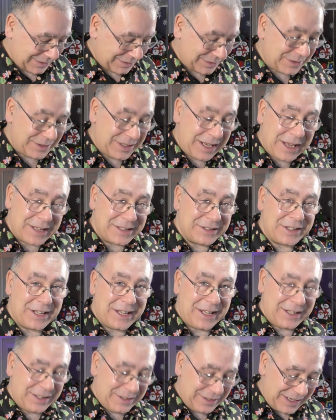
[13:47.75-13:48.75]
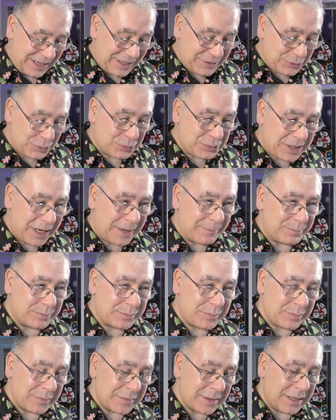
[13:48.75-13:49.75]
So that is it. That is all done.
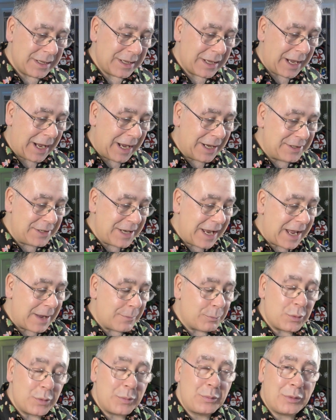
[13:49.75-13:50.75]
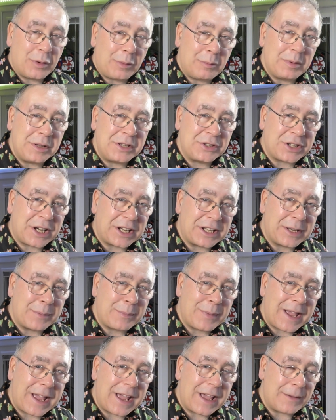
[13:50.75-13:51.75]
And that will probably take
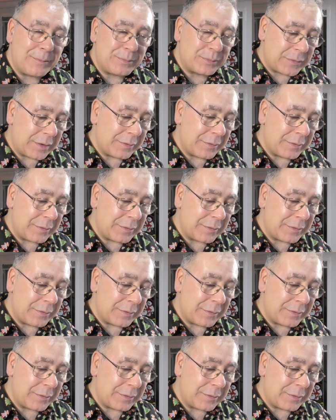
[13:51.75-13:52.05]
about,